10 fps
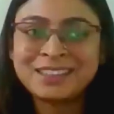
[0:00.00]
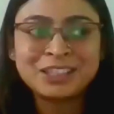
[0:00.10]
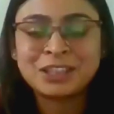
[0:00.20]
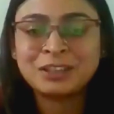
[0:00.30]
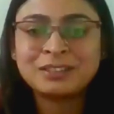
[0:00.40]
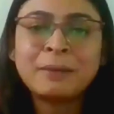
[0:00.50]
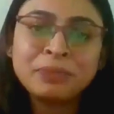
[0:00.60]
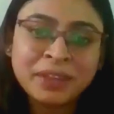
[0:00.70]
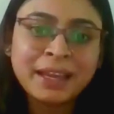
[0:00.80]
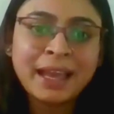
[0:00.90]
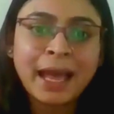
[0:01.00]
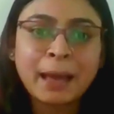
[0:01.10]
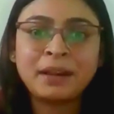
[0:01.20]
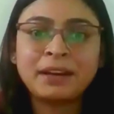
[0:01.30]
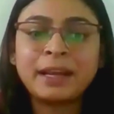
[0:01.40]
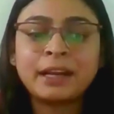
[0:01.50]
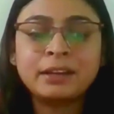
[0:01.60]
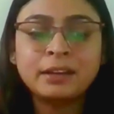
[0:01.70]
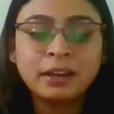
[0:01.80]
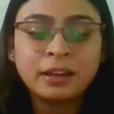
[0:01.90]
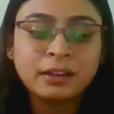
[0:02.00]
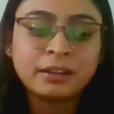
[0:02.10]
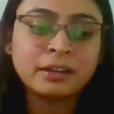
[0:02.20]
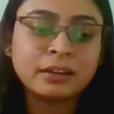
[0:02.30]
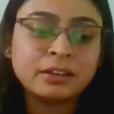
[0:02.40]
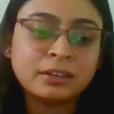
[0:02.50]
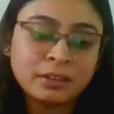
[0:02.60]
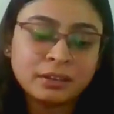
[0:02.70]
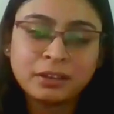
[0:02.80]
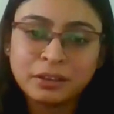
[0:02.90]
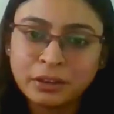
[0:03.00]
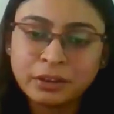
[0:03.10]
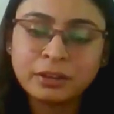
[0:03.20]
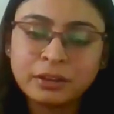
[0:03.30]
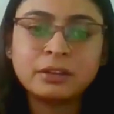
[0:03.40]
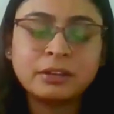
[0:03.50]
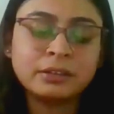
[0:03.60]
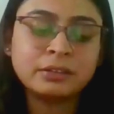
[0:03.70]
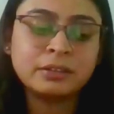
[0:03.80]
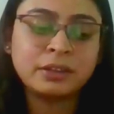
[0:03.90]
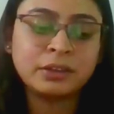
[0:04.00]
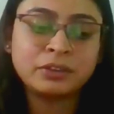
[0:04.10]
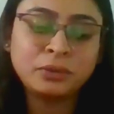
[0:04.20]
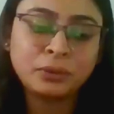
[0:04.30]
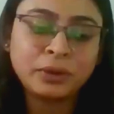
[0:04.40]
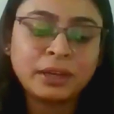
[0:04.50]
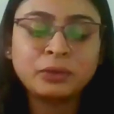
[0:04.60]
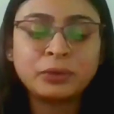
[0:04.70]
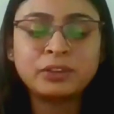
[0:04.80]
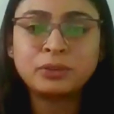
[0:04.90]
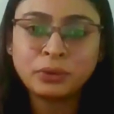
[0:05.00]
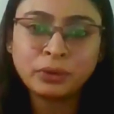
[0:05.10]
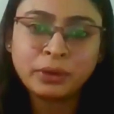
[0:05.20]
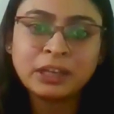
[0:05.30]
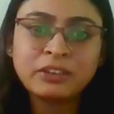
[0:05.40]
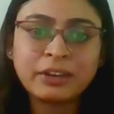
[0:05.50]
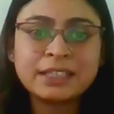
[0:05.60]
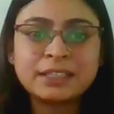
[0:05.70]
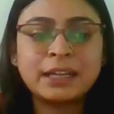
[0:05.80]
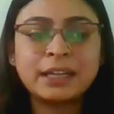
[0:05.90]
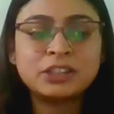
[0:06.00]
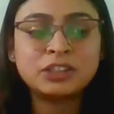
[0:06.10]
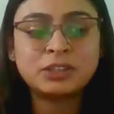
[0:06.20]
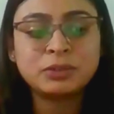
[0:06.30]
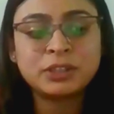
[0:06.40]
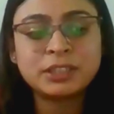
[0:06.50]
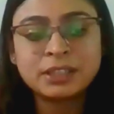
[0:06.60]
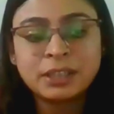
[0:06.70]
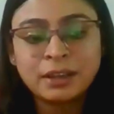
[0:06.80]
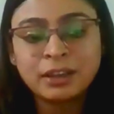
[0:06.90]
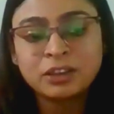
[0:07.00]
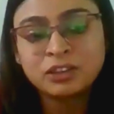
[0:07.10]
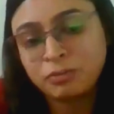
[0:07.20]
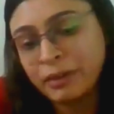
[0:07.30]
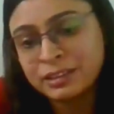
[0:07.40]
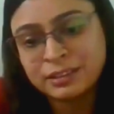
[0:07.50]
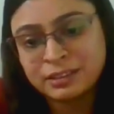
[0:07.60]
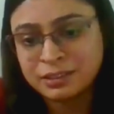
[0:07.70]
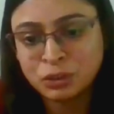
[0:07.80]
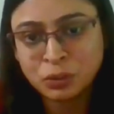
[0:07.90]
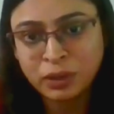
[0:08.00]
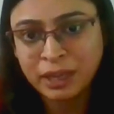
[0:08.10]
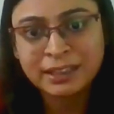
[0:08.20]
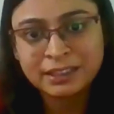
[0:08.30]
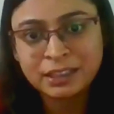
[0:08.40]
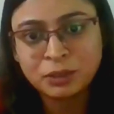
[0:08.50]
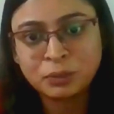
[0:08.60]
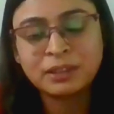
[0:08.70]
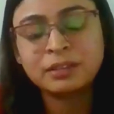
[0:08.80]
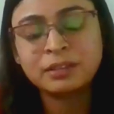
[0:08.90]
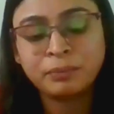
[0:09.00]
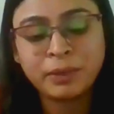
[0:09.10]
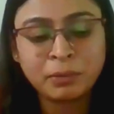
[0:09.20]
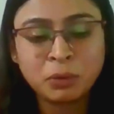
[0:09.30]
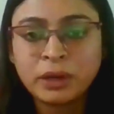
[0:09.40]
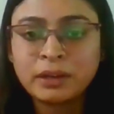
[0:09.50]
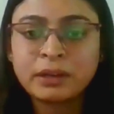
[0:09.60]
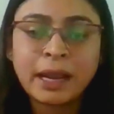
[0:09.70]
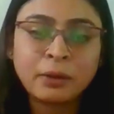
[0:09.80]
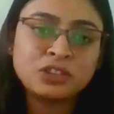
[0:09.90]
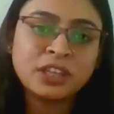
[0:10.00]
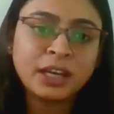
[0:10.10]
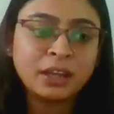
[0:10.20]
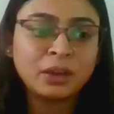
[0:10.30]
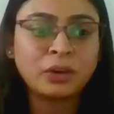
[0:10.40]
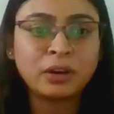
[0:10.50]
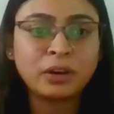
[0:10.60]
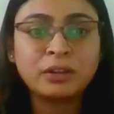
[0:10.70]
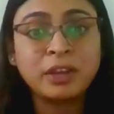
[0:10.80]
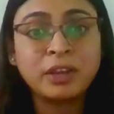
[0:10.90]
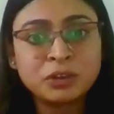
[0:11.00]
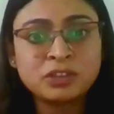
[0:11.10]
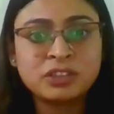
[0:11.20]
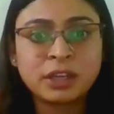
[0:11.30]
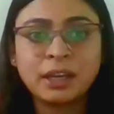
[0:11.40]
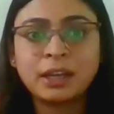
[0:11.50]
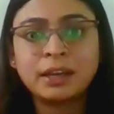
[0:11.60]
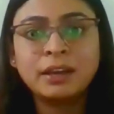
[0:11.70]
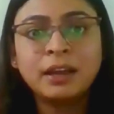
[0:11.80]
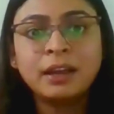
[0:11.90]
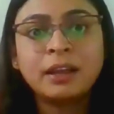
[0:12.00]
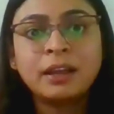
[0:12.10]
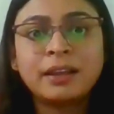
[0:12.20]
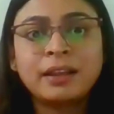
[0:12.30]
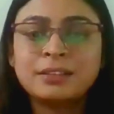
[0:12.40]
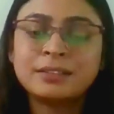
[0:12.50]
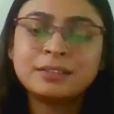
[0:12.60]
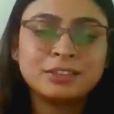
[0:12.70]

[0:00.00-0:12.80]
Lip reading: session, something happened that the girl, the student was so interested and she was felt so connected with maybe what I was sharing or the way I was sharing it that